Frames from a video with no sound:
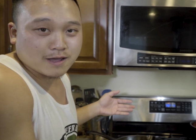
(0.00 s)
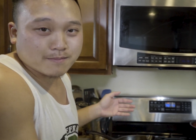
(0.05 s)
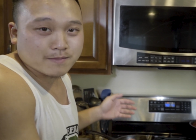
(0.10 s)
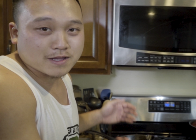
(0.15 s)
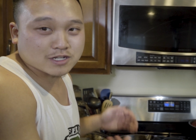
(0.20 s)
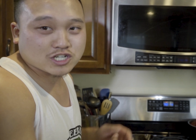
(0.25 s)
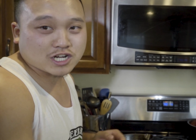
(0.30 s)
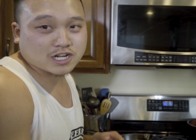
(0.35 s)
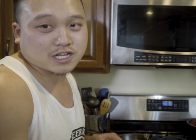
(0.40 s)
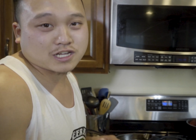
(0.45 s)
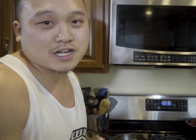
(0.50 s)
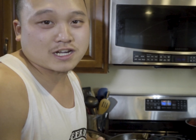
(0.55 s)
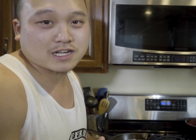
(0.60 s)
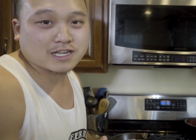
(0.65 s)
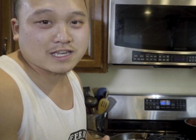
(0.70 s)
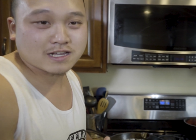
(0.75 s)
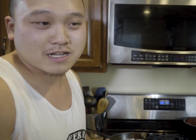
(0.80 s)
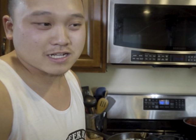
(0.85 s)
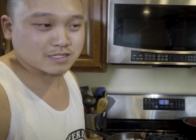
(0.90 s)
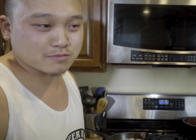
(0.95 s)
I'm not trying to
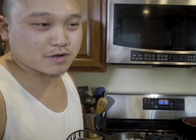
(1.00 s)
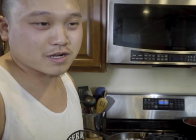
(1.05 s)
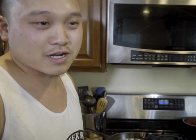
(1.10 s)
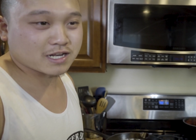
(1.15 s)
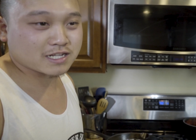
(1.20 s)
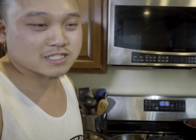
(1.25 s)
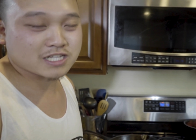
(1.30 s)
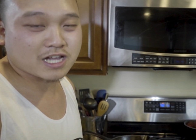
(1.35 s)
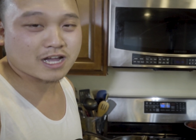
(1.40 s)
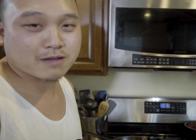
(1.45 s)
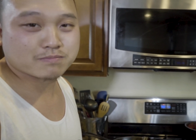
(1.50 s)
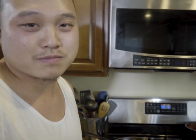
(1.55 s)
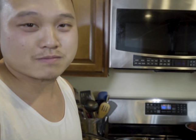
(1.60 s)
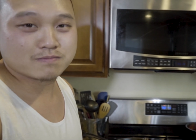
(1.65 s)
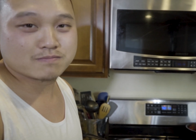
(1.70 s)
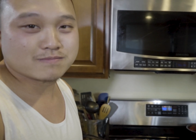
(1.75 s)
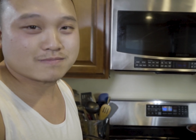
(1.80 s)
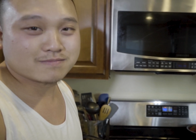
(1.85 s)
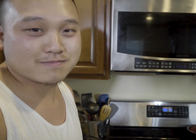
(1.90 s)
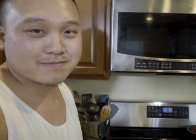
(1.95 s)
cook it because we're
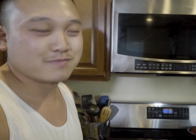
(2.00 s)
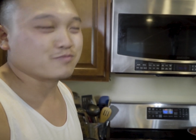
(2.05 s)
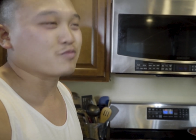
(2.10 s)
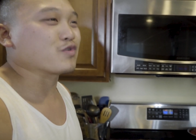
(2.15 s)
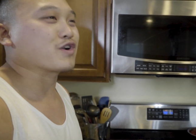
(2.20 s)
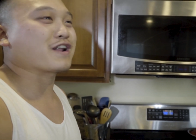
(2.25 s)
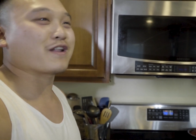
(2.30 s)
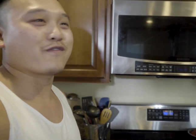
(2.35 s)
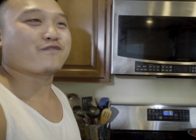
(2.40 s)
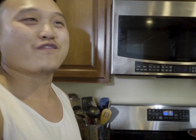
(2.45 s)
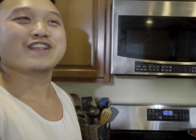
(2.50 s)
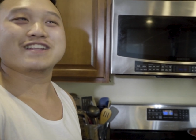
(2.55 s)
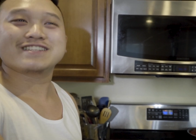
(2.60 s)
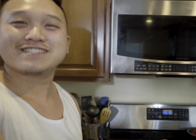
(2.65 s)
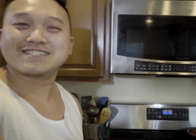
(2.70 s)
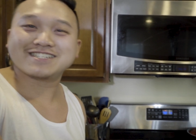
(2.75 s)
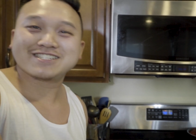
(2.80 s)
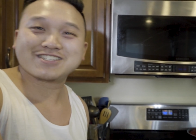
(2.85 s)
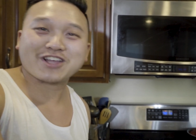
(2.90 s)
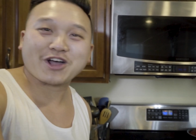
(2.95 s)
gonna
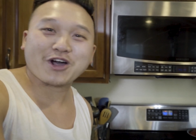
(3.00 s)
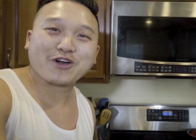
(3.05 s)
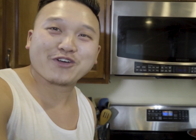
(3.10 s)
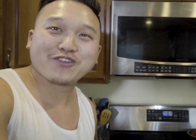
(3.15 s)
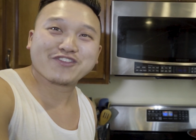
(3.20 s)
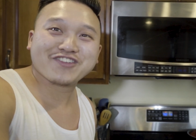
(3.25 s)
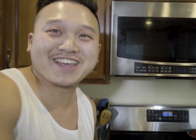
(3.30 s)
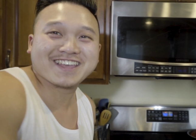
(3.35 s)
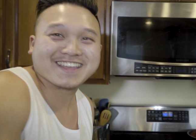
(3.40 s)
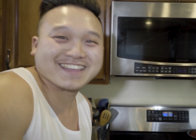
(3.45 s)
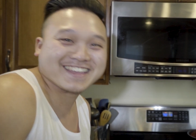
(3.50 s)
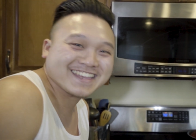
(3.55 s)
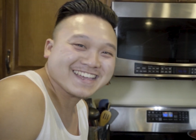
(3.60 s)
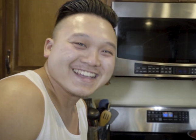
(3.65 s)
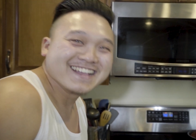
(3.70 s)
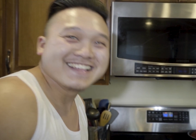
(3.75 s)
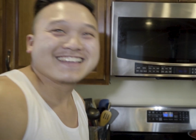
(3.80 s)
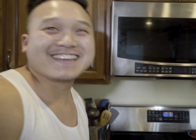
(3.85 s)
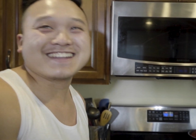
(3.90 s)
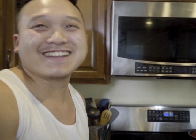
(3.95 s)
finish these off
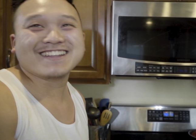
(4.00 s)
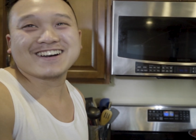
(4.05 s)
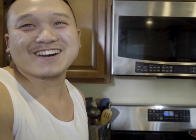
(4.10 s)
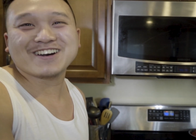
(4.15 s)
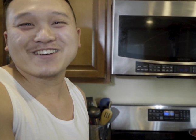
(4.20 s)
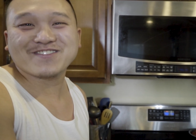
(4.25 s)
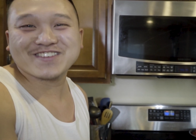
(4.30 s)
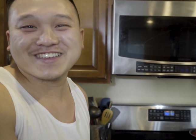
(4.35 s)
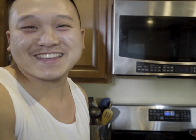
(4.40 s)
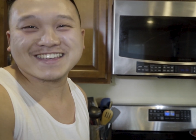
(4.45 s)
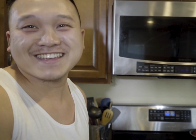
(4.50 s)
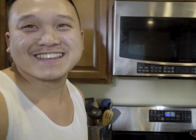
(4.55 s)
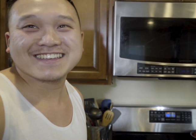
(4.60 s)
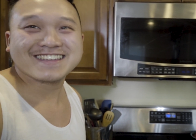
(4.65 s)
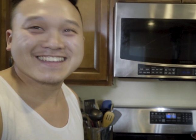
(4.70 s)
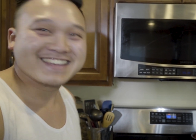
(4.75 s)
in the oven.